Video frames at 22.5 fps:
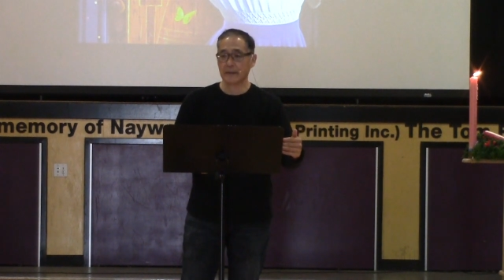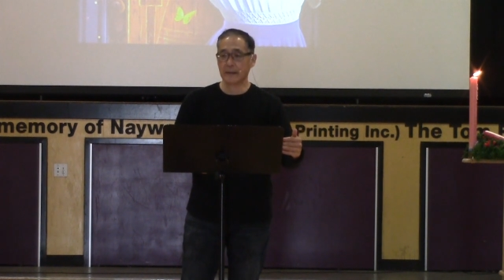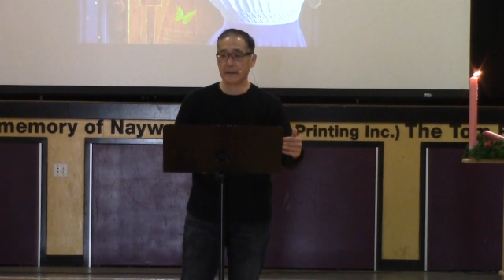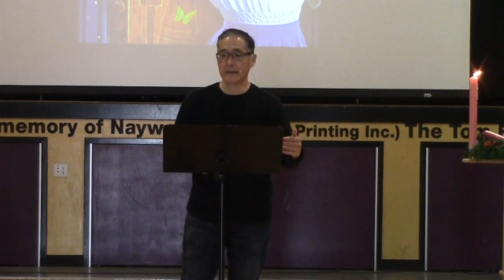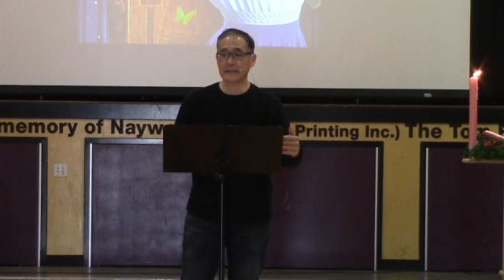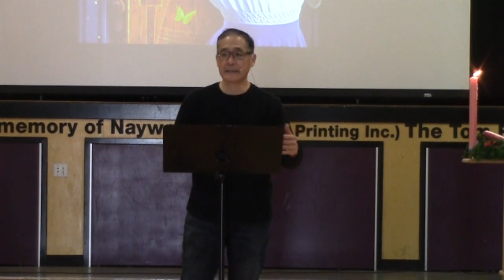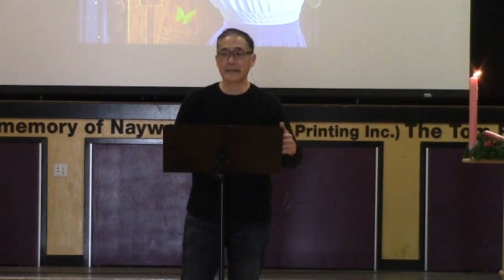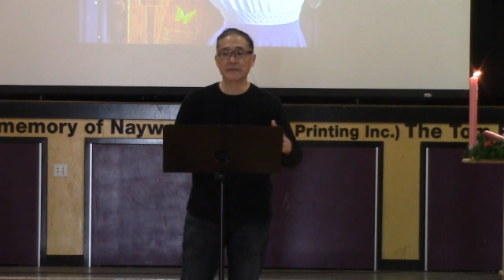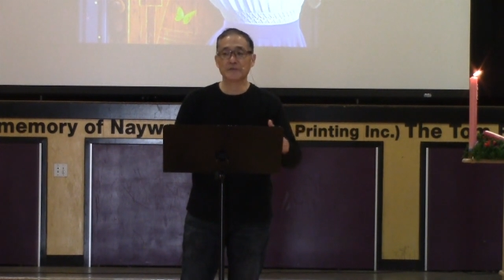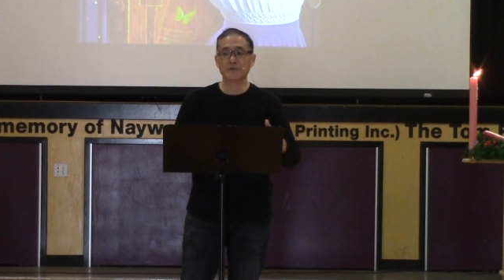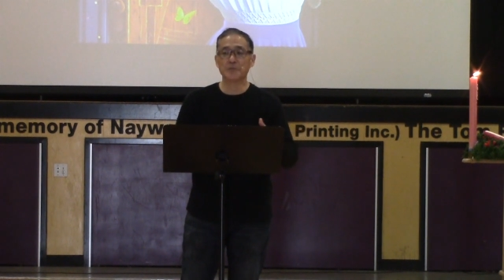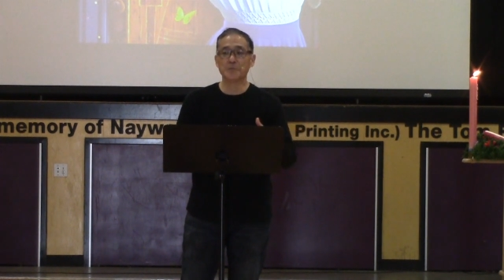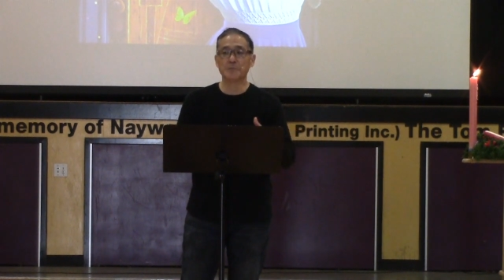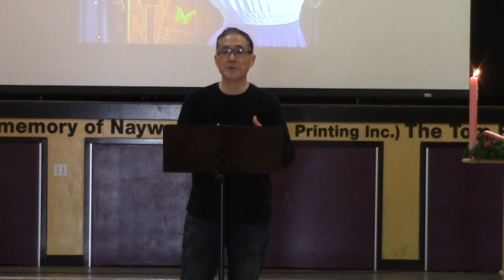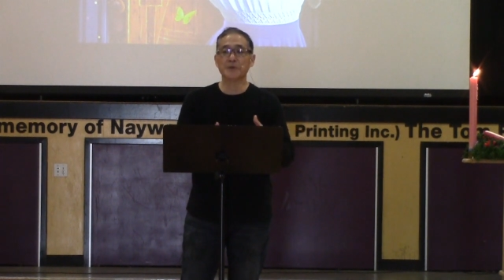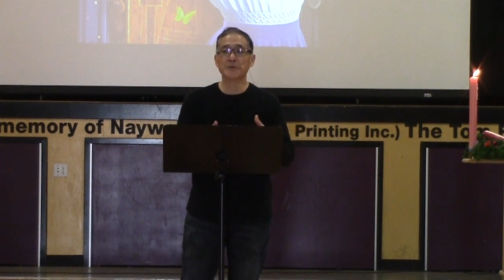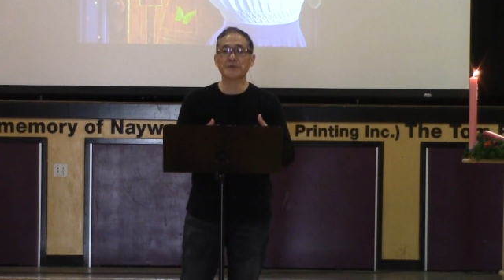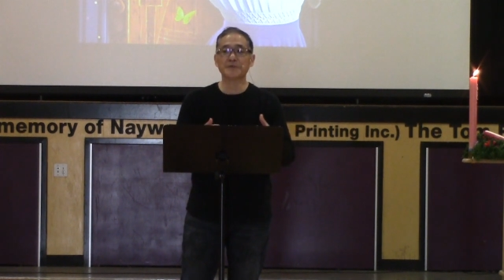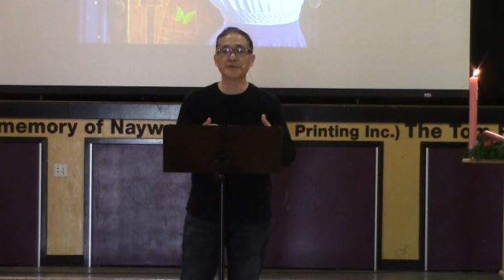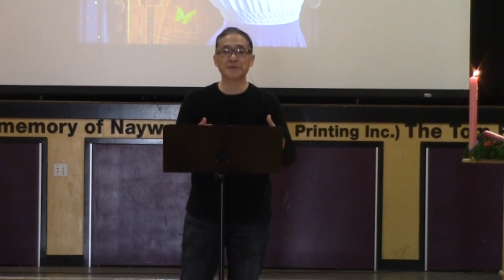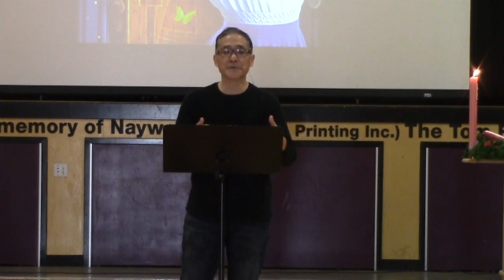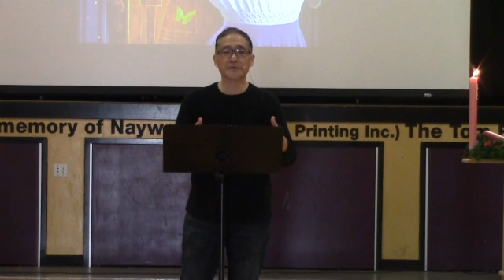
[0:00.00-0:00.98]
and not to
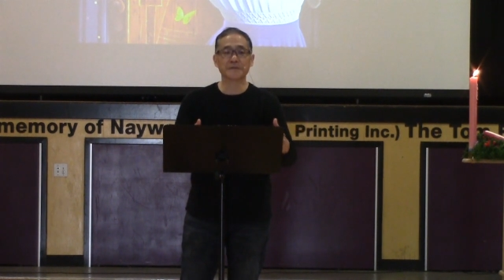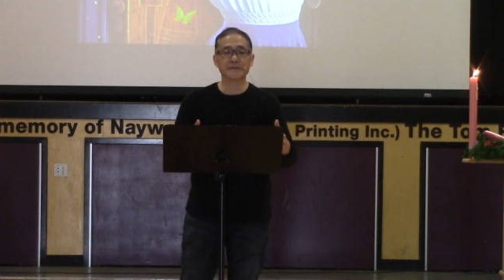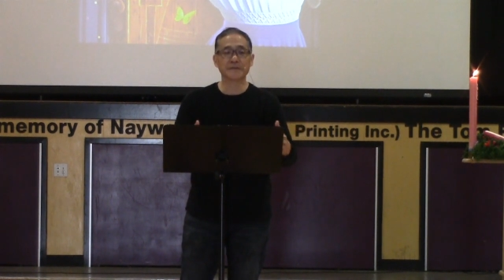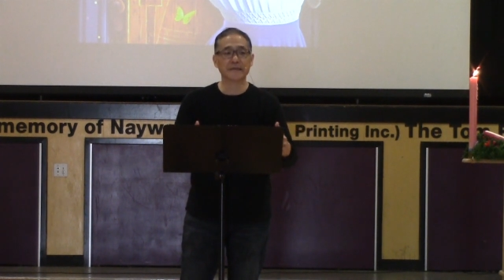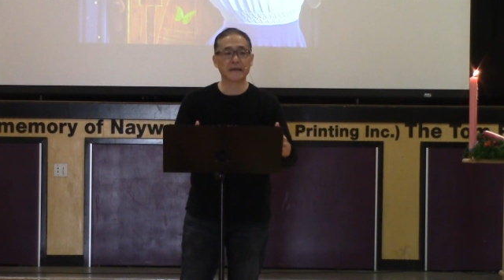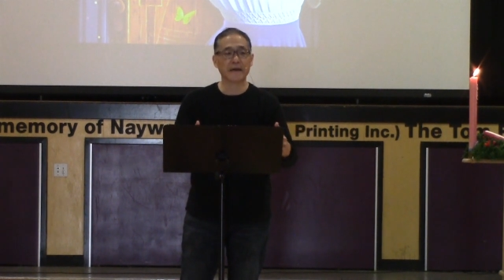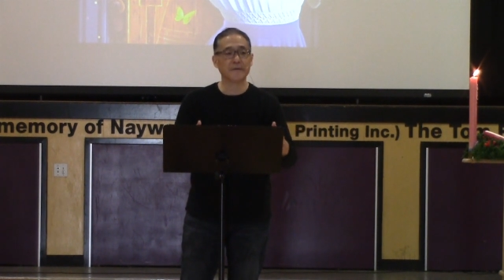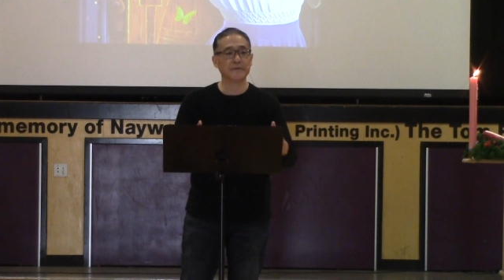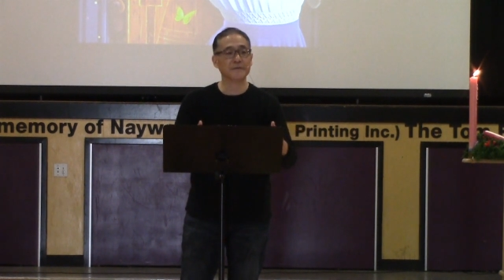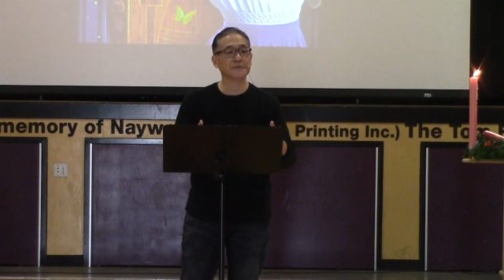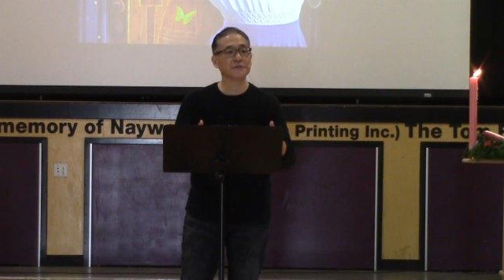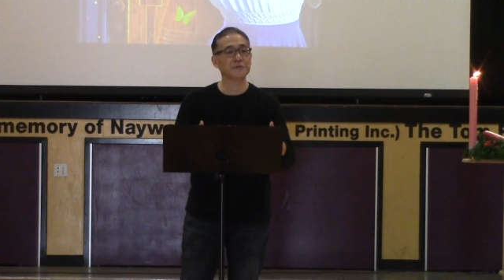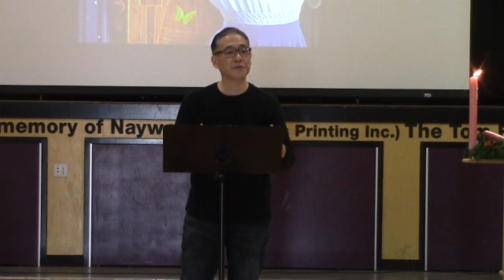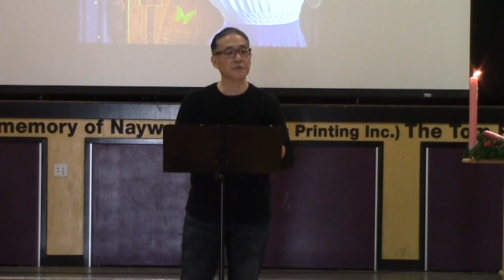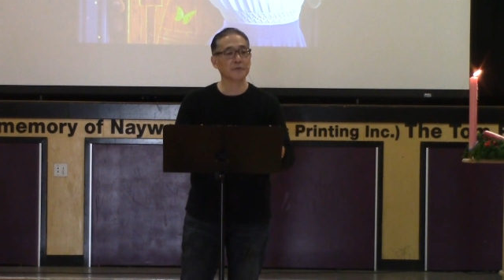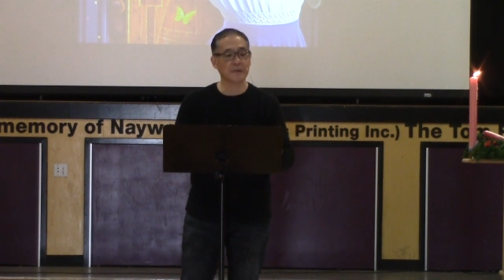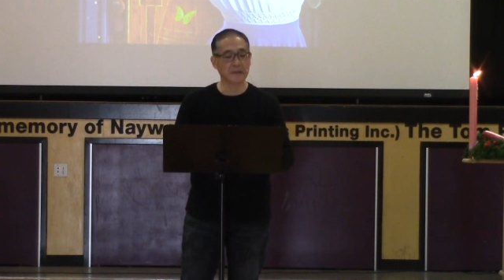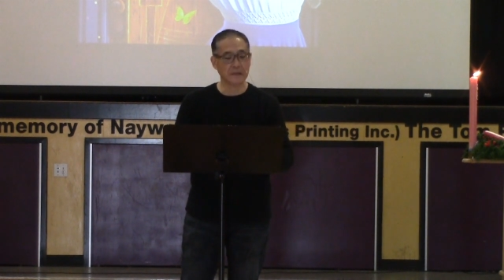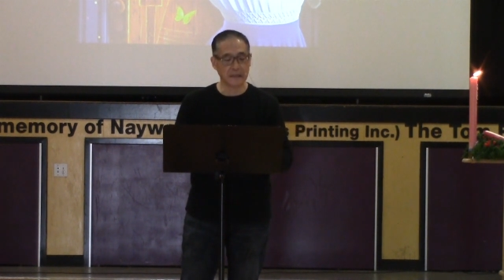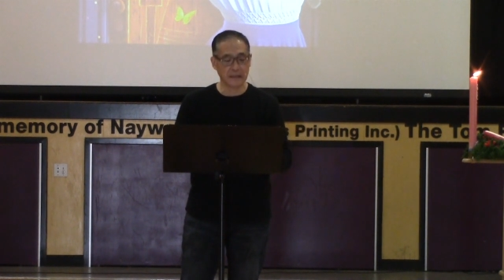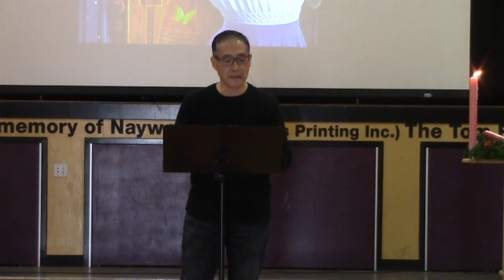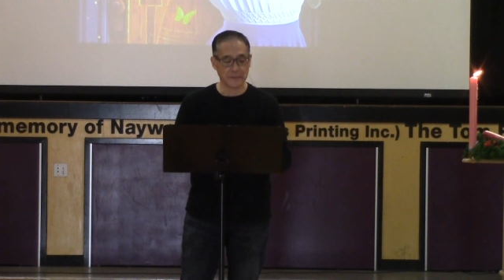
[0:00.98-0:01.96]
push herself to
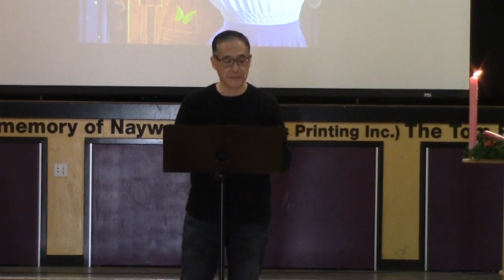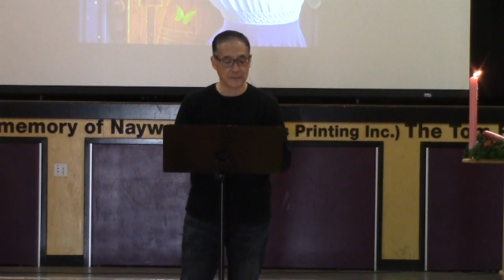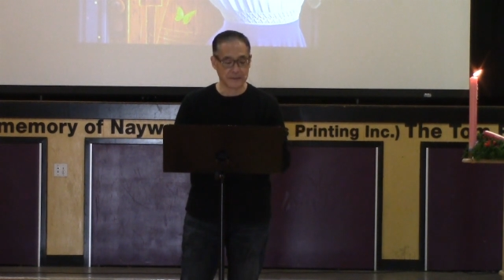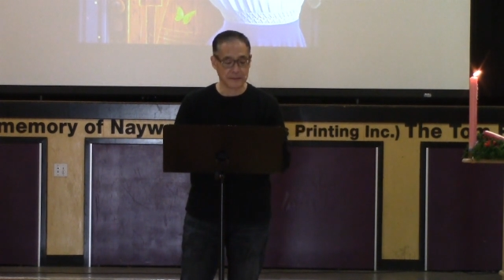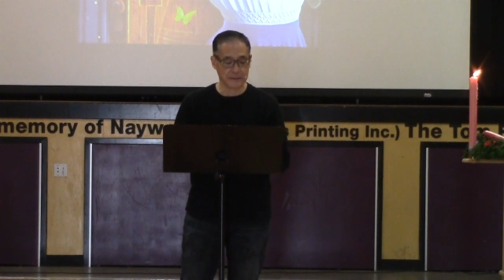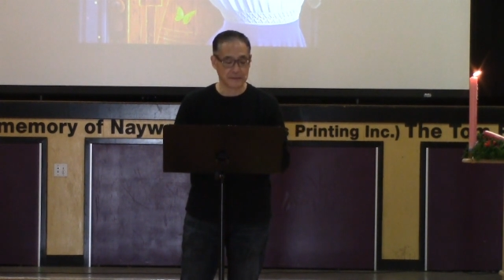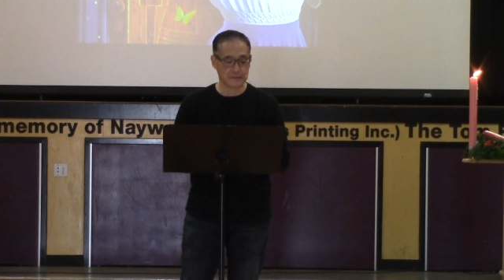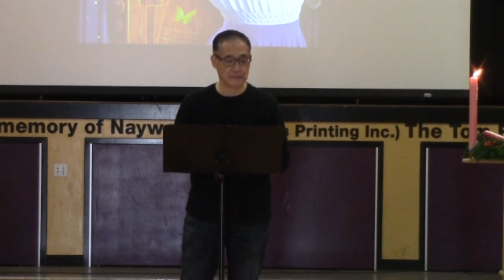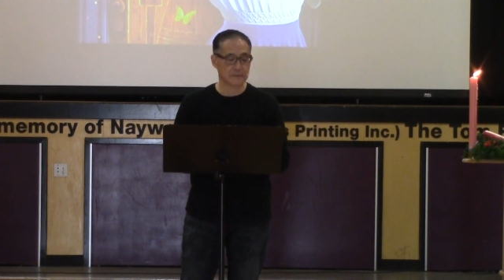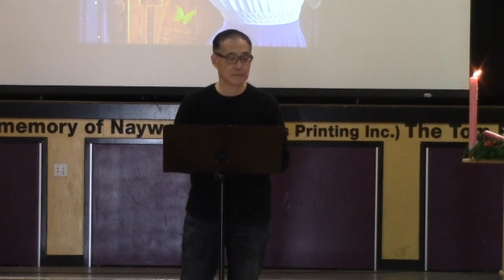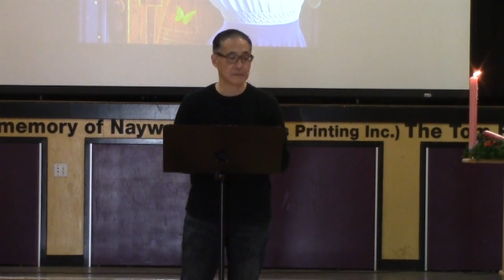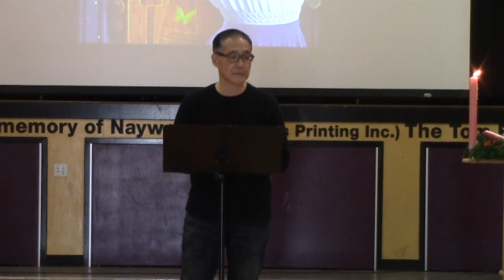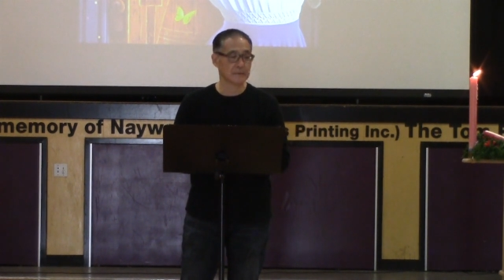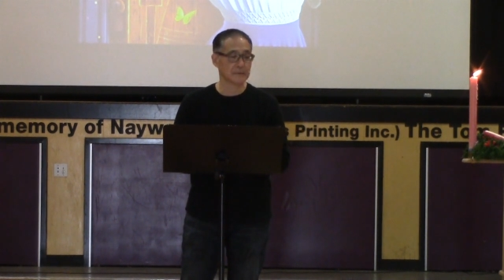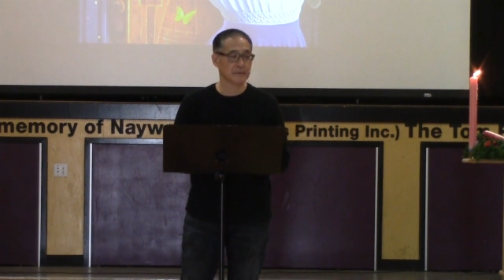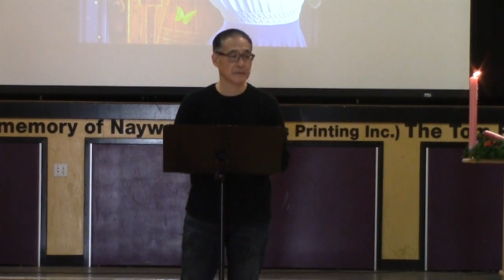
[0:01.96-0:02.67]
the limits.